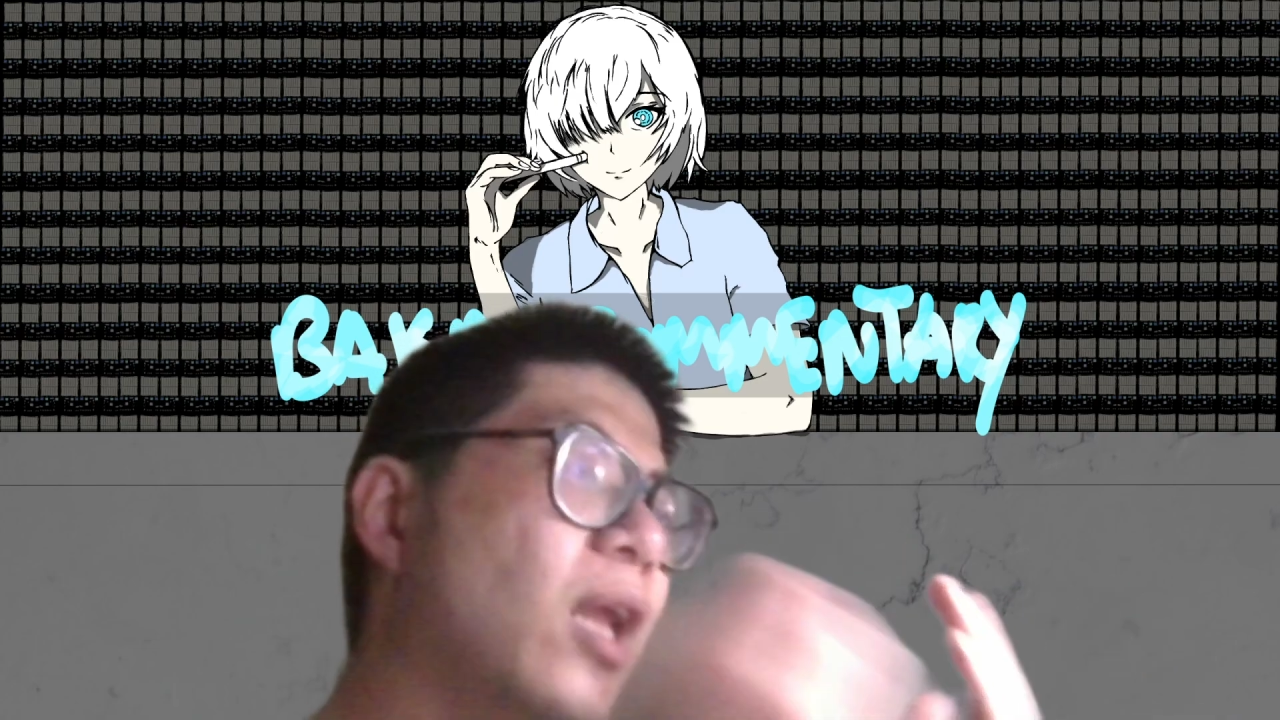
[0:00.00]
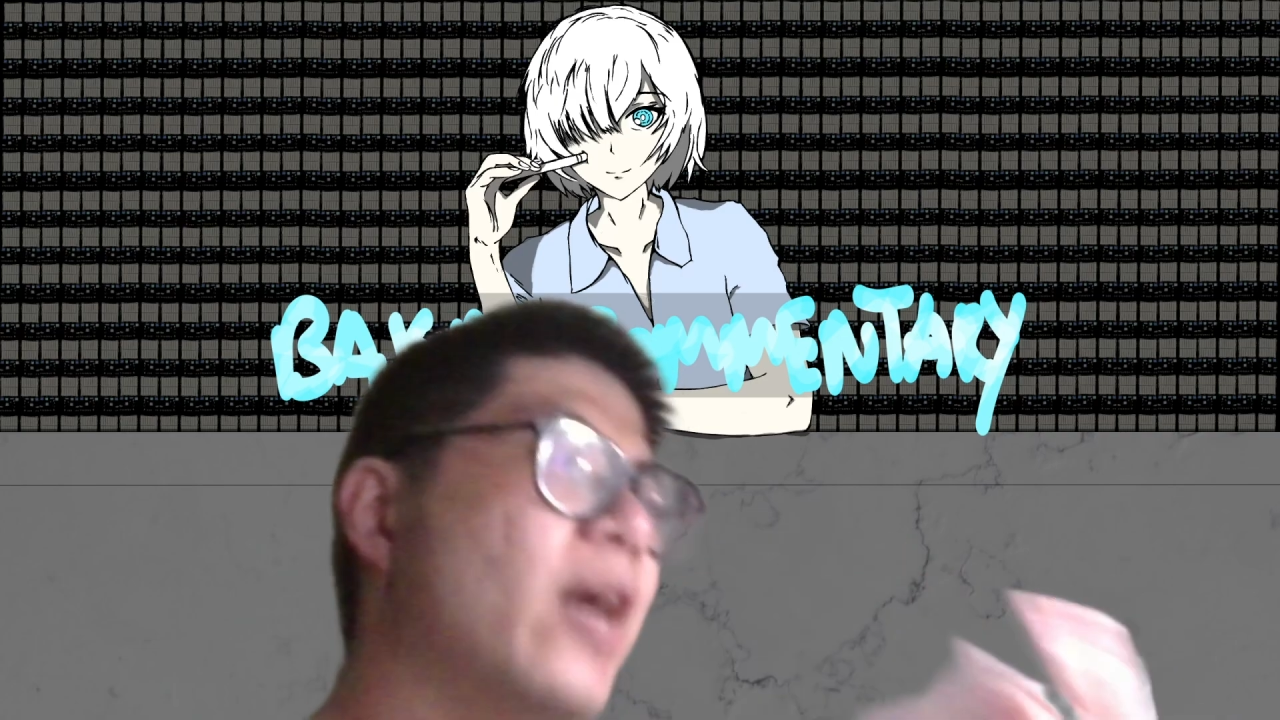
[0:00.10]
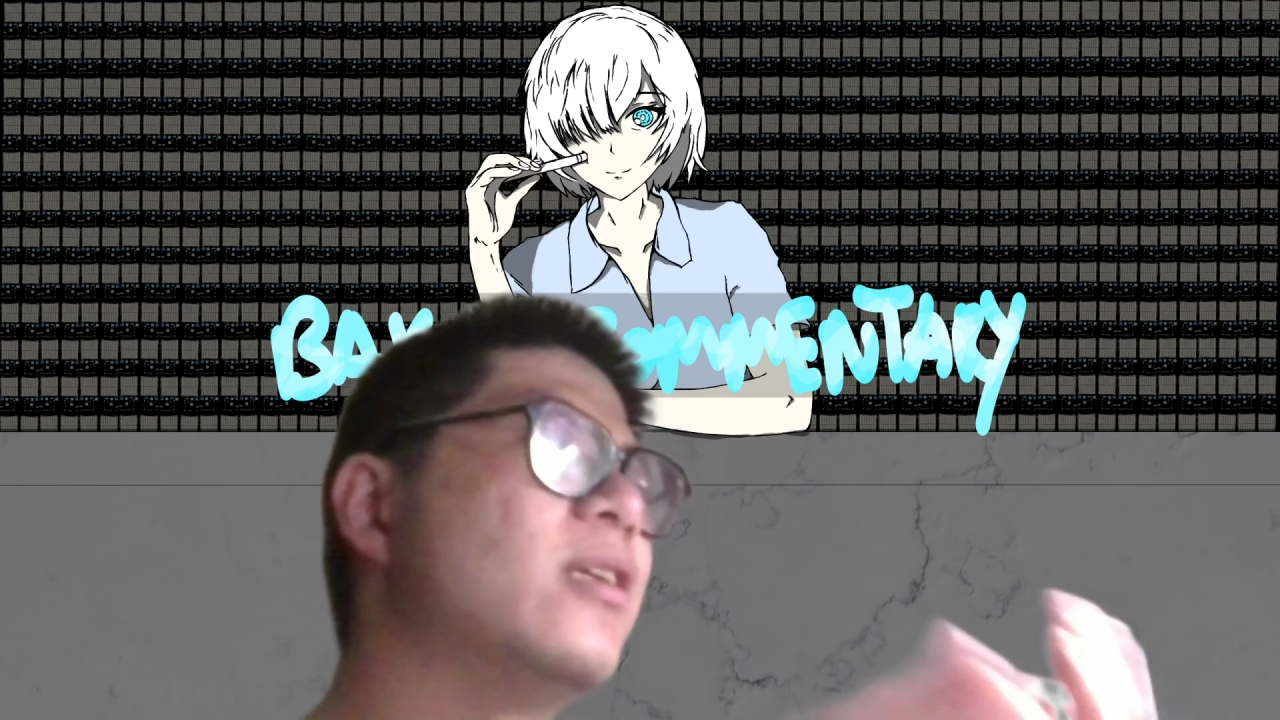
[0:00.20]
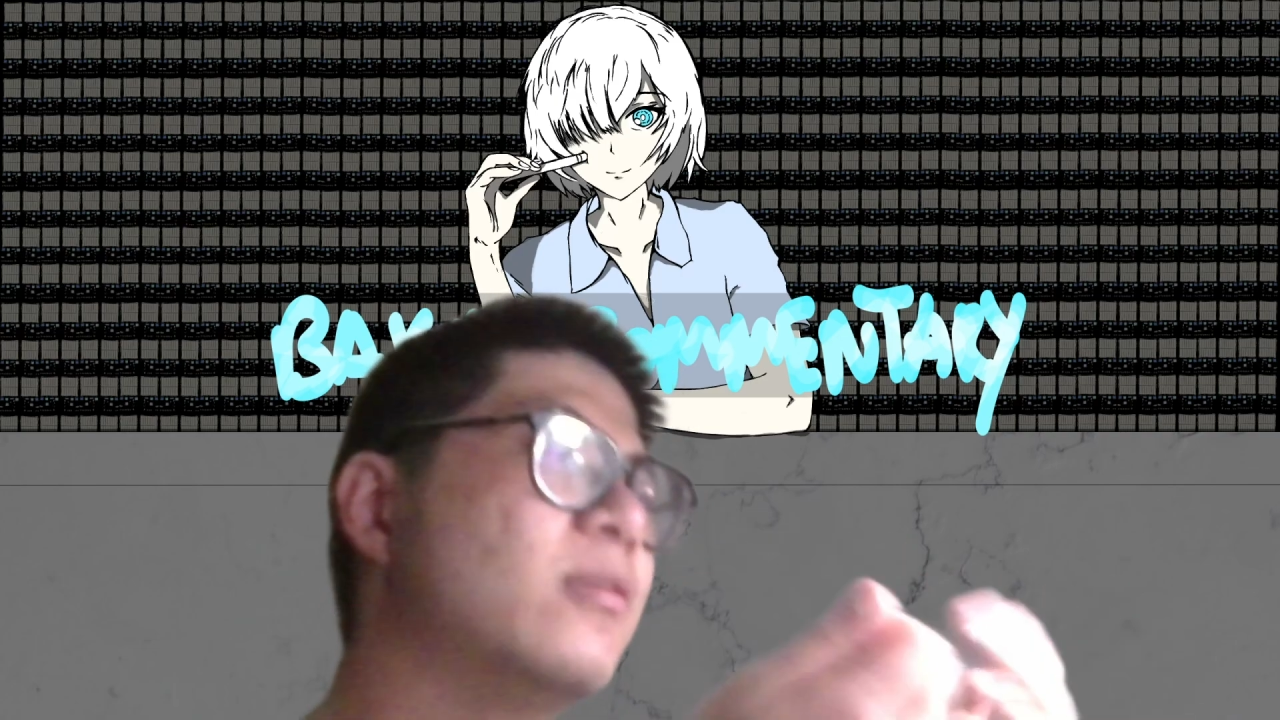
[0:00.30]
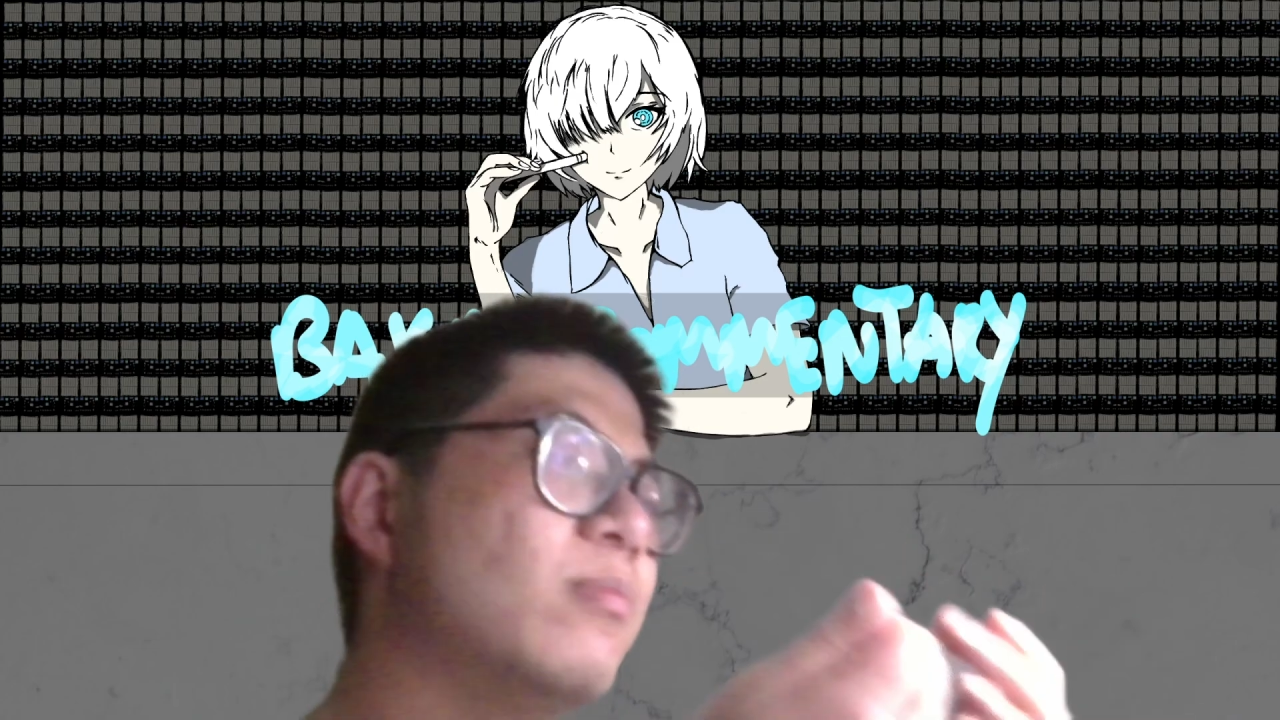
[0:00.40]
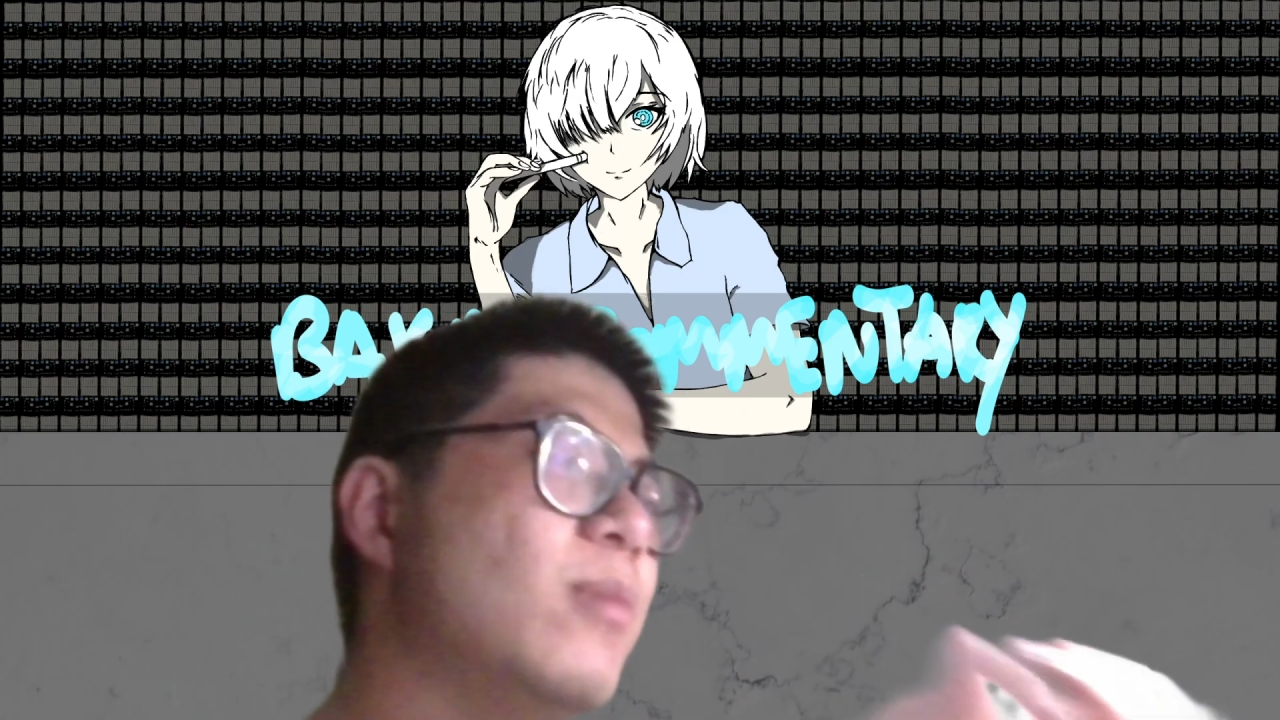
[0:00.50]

Linus